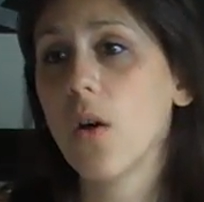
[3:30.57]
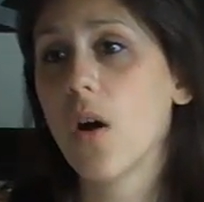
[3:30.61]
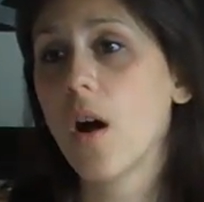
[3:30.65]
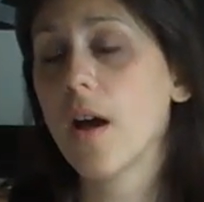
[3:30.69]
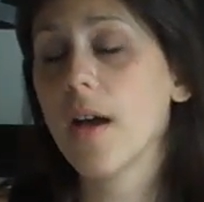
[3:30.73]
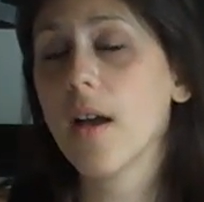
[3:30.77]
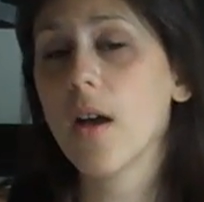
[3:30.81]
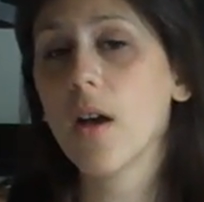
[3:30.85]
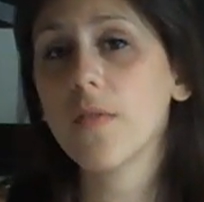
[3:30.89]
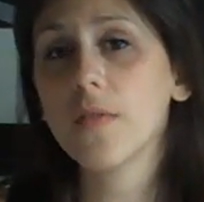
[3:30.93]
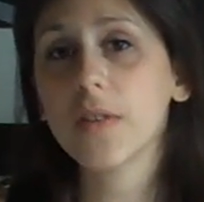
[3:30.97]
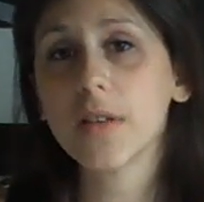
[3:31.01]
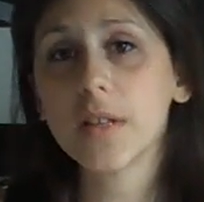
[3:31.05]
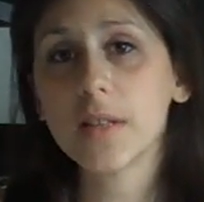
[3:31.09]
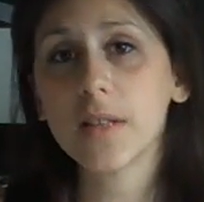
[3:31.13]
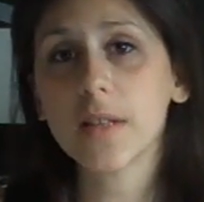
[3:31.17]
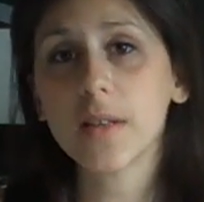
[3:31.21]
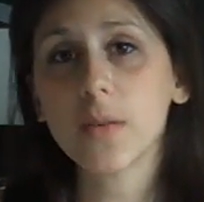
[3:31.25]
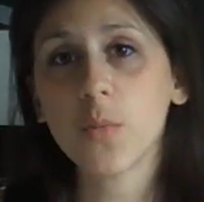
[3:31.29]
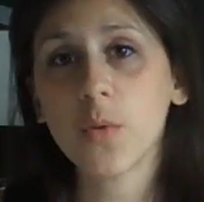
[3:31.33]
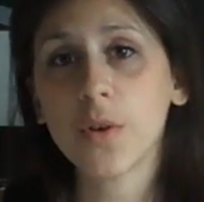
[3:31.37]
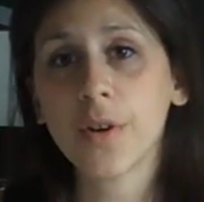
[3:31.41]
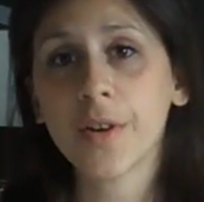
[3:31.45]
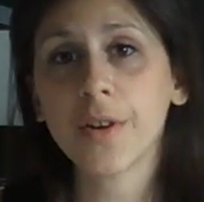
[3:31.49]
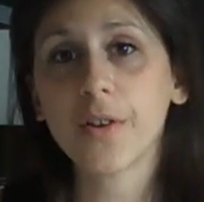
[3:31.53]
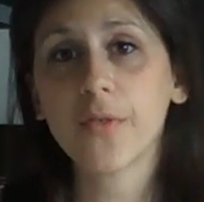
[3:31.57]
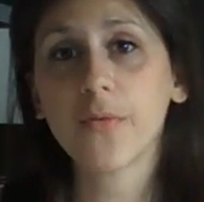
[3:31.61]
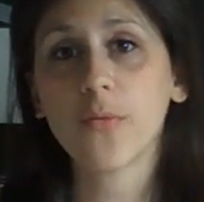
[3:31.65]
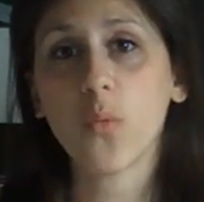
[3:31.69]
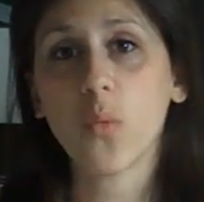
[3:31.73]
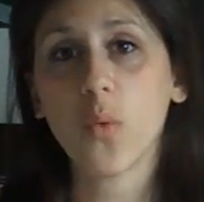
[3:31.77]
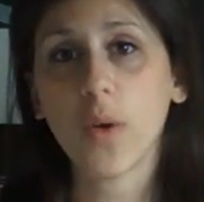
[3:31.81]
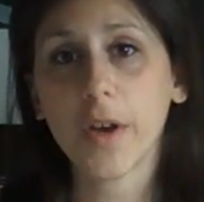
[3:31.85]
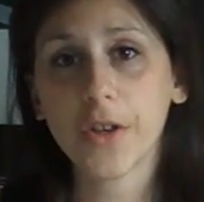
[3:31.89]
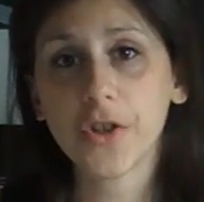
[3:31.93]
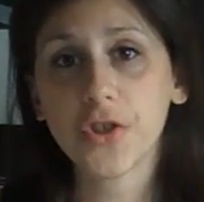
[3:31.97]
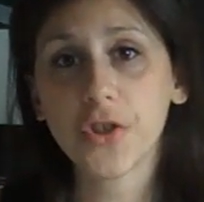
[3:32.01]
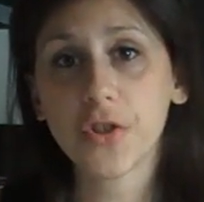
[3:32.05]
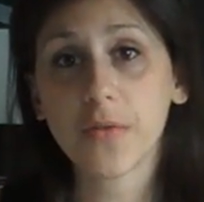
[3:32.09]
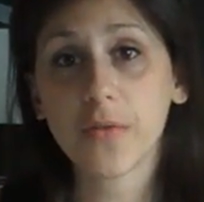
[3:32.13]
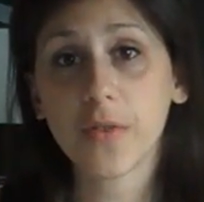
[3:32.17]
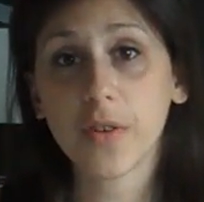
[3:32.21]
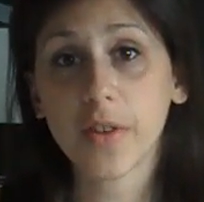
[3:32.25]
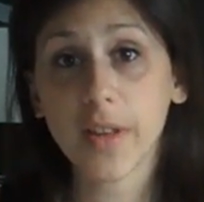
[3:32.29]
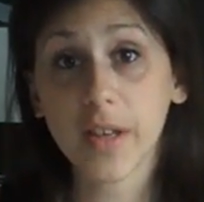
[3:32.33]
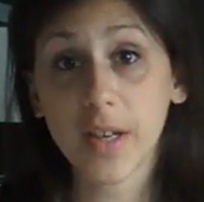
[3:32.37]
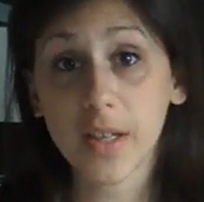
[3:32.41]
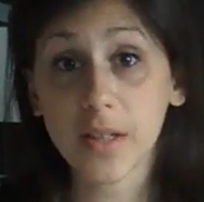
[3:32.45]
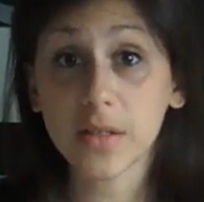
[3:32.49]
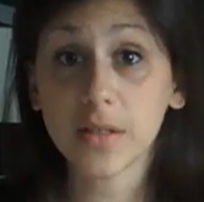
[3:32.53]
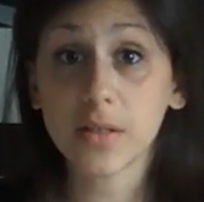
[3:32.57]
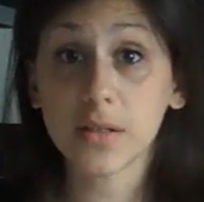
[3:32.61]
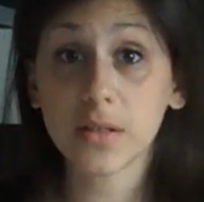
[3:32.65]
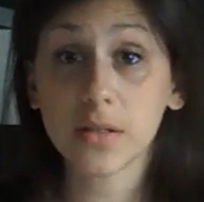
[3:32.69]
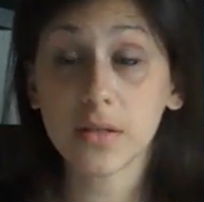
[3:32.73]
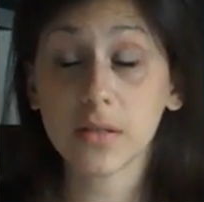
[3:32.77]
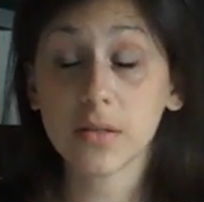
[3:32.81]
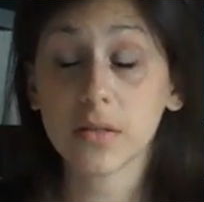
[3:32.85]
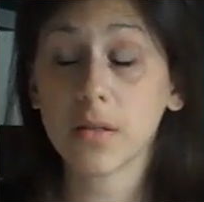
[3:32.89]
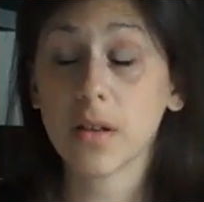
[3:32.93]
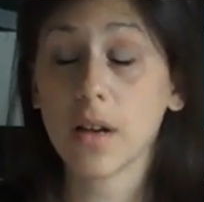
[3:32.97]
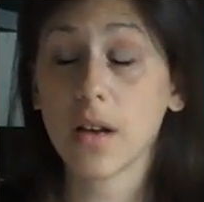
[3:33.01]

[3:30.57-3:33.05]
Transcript: I obviously wouldn't have wished for this.